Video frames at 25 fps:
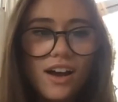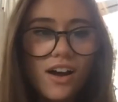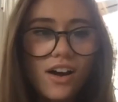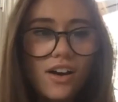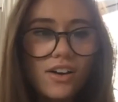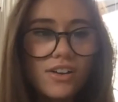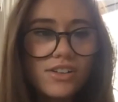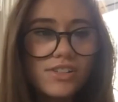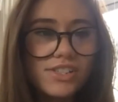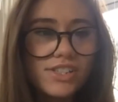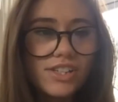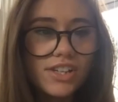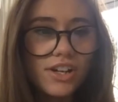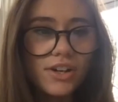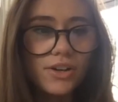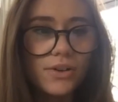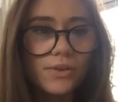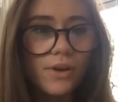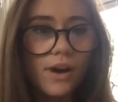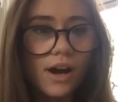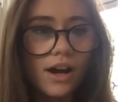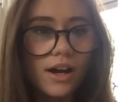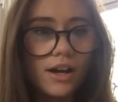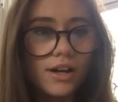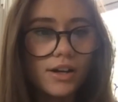Also,
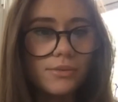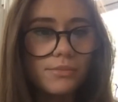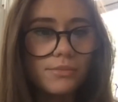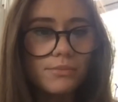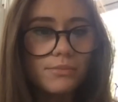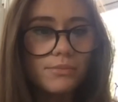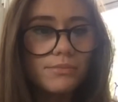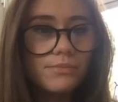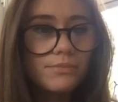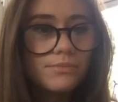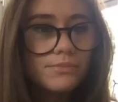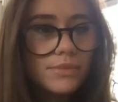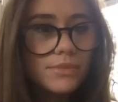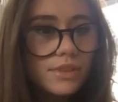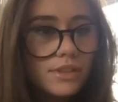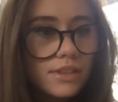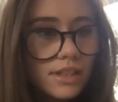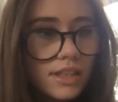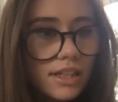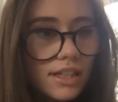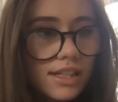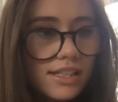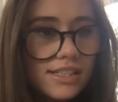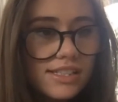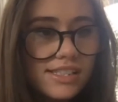
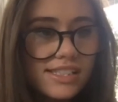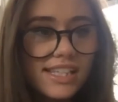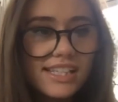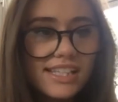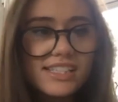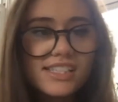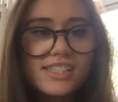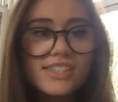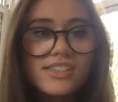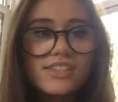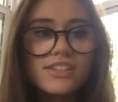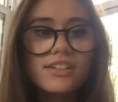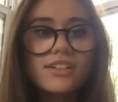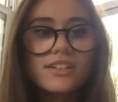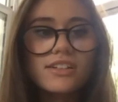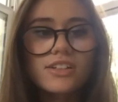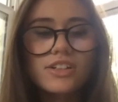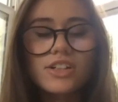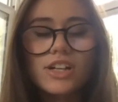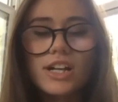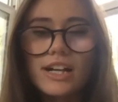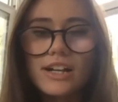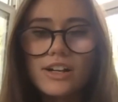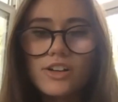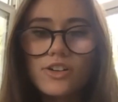since the
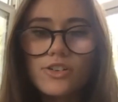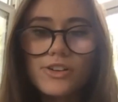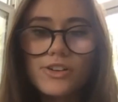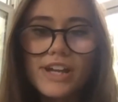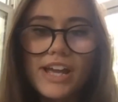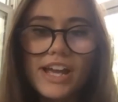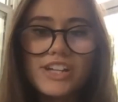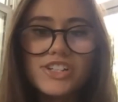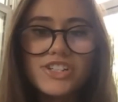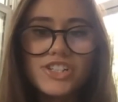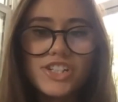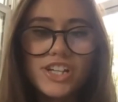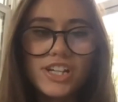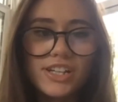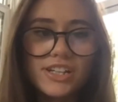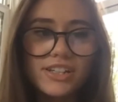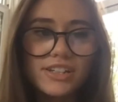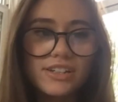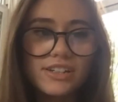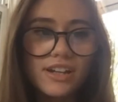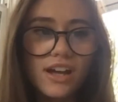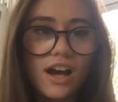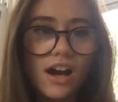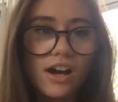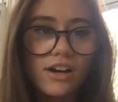
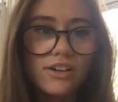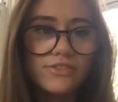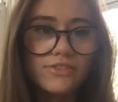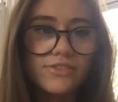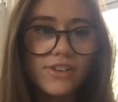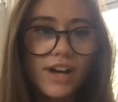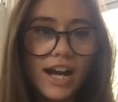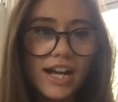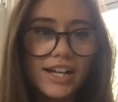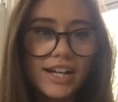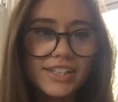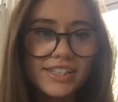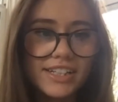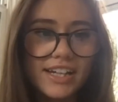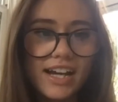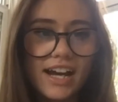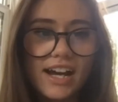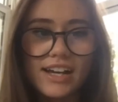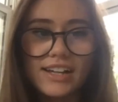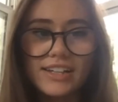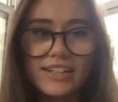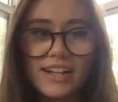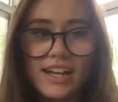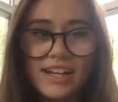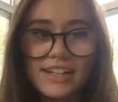creation of IDI
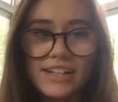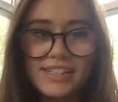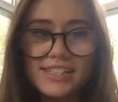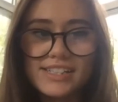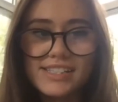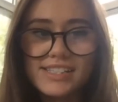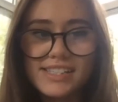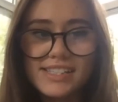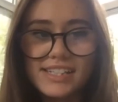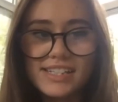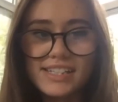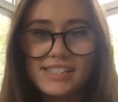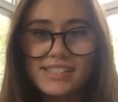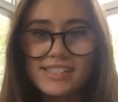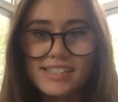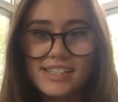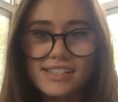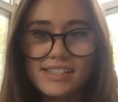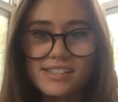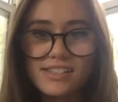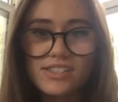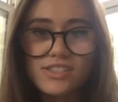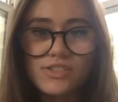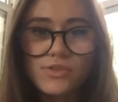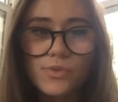and IDC
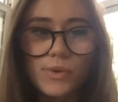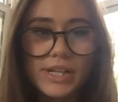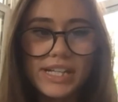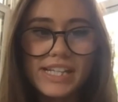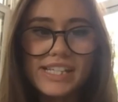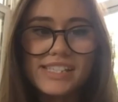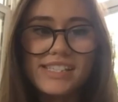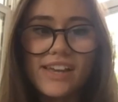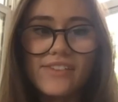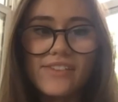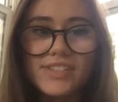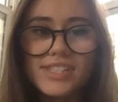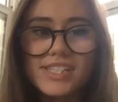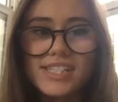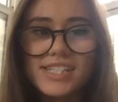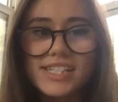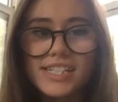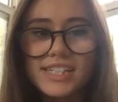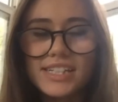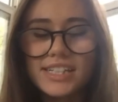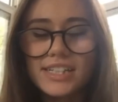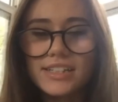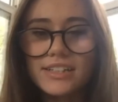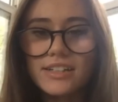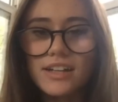since
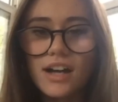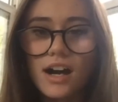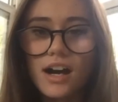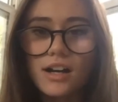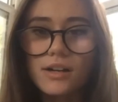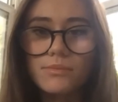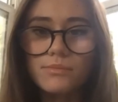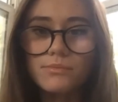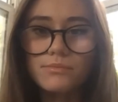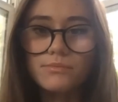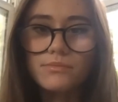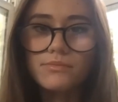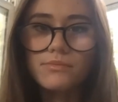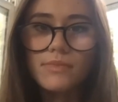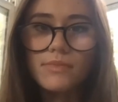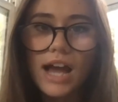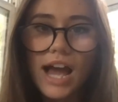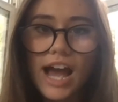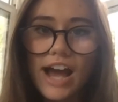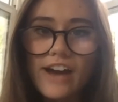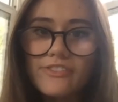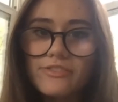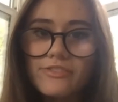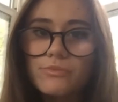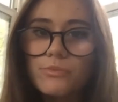2017,
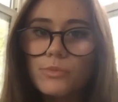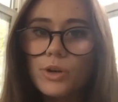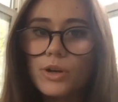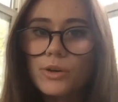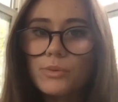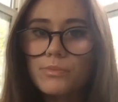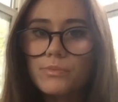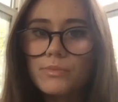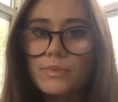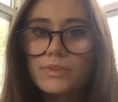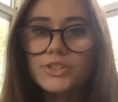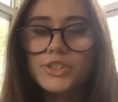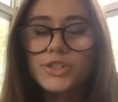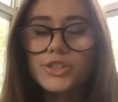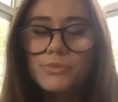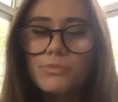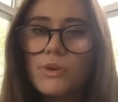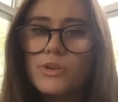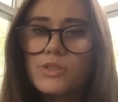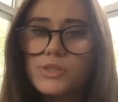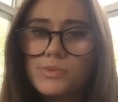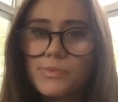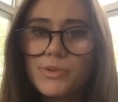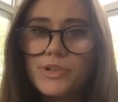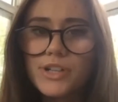do
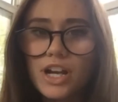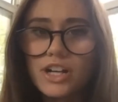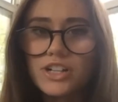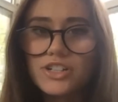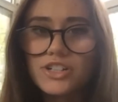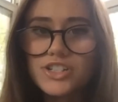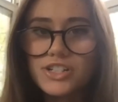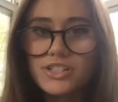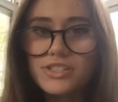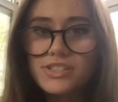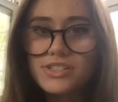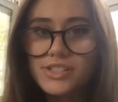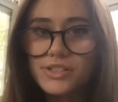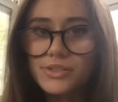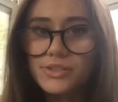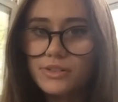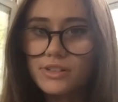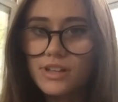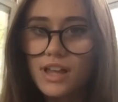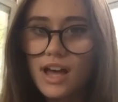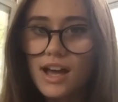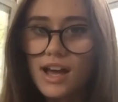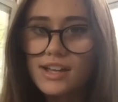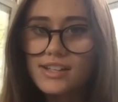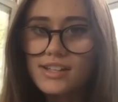most productions
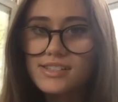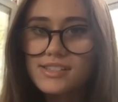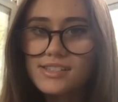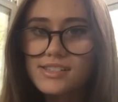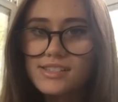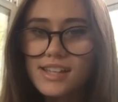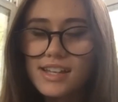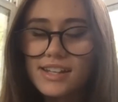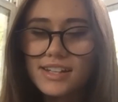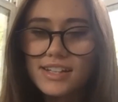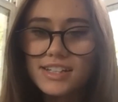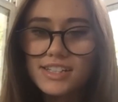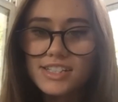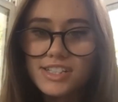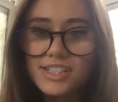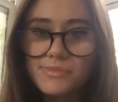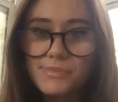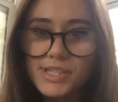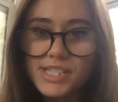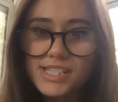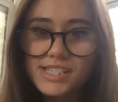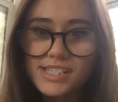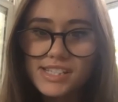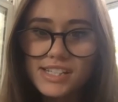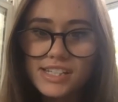utilize an
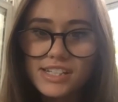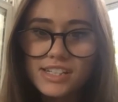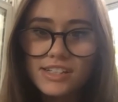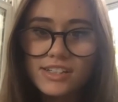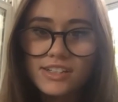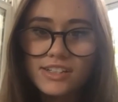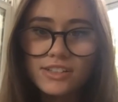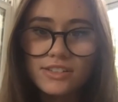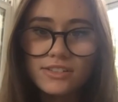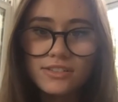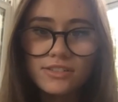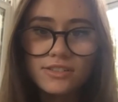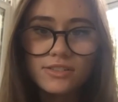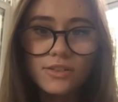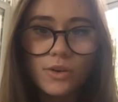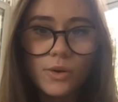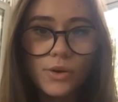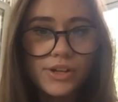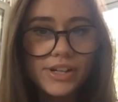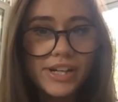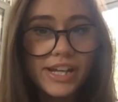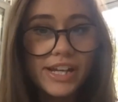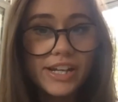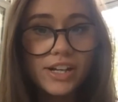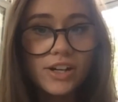intimacy
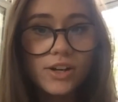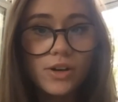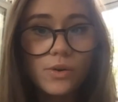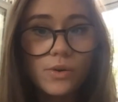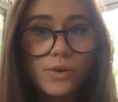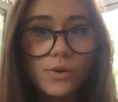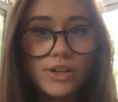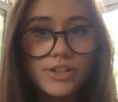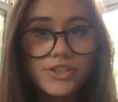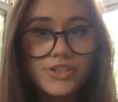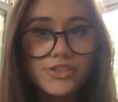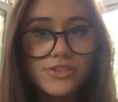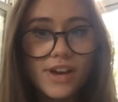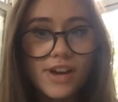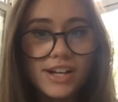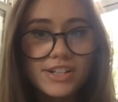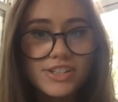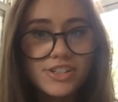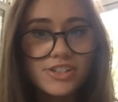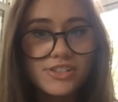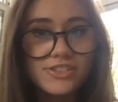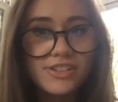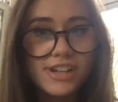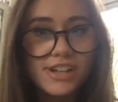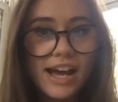coordinator or
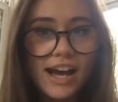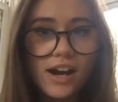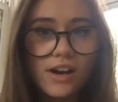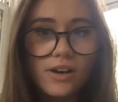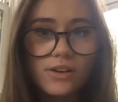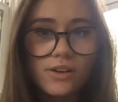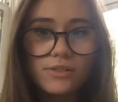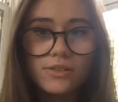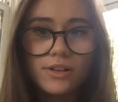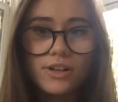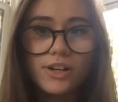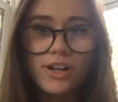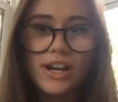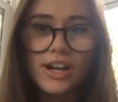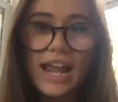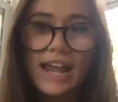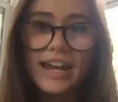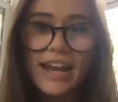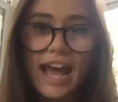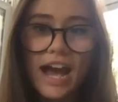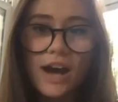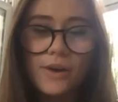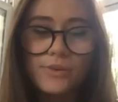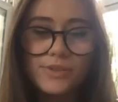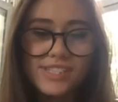director now, and
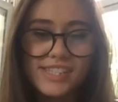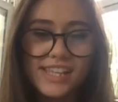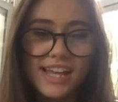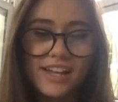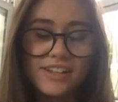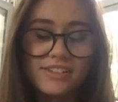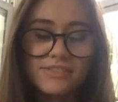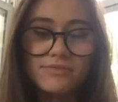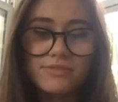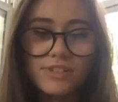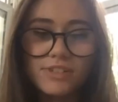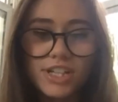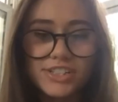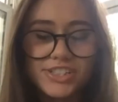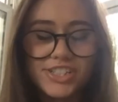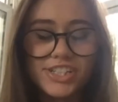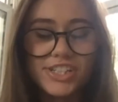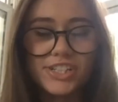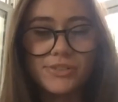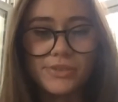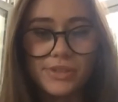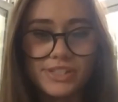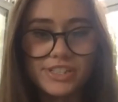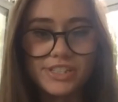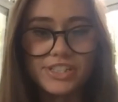how is that
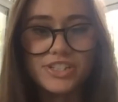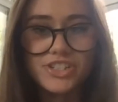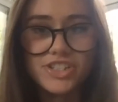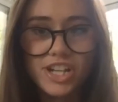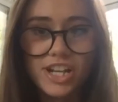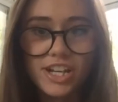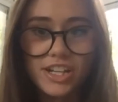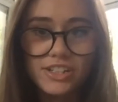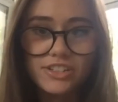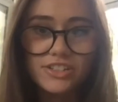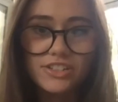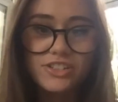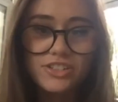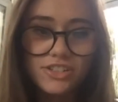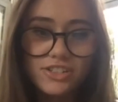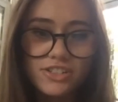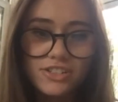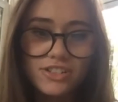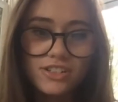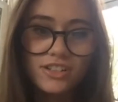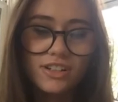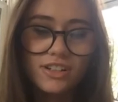continuing to change?